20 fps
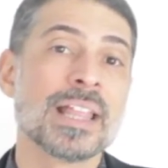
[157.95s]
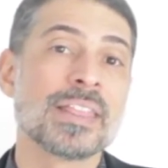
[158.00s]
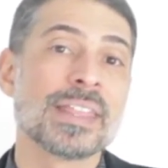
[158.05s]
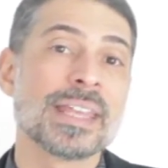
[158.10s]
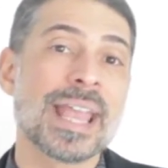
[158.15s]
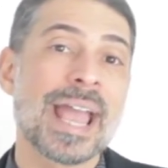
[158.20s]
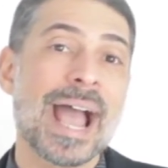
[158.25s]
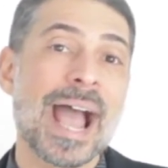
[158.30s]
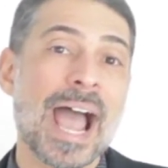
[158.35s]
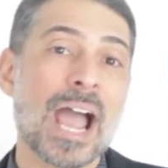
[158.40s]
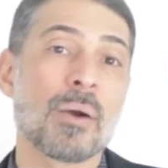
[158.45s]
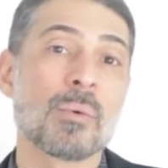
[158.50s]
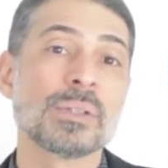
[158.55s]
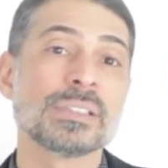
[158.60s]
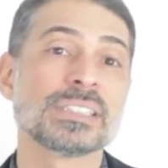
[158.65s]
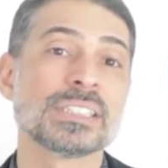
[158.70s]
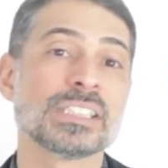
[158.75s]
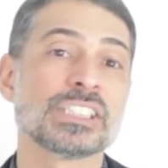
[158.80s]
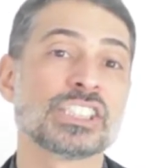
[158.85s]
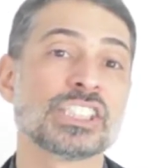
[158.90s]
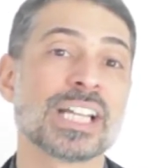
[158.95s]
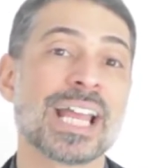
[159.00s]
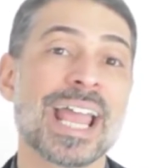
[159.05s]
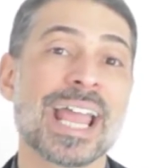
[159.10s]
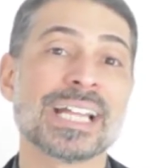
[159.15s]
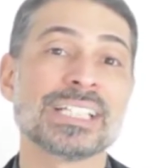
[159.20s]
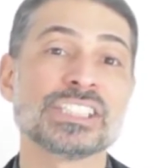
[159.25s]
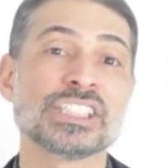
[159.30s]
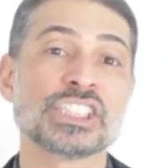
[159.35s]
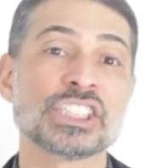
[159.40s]
The acquisition
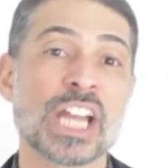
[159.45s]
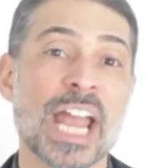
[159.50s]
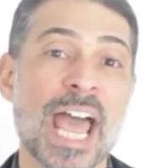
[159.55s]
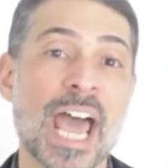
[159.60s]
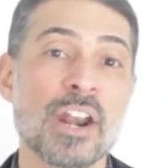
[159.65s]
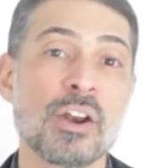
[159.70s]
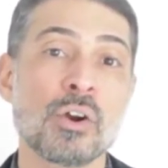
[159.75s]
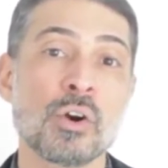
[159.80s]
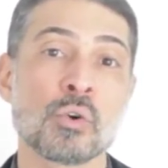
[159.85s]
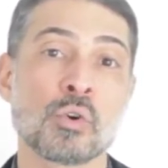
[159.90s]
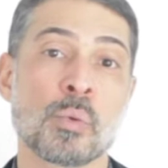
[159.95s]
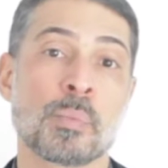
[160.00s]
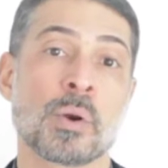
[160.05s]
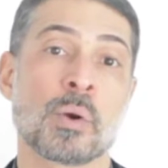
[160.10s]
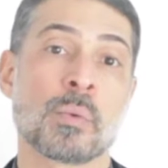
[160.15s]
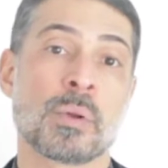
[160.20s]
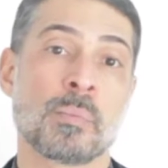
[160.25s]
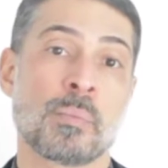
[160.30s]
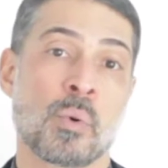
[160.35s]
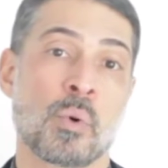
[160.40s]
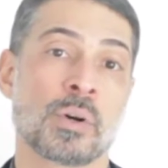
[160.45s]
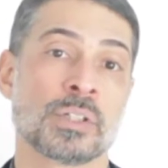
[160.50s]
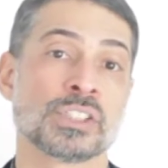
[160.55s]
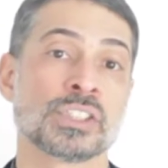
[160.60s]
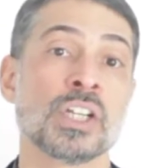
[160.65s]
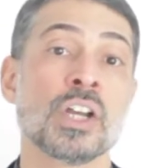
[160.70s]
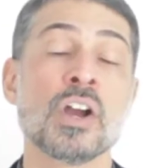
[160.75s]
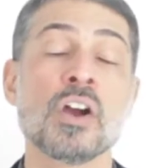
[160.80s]
and channel grouping reports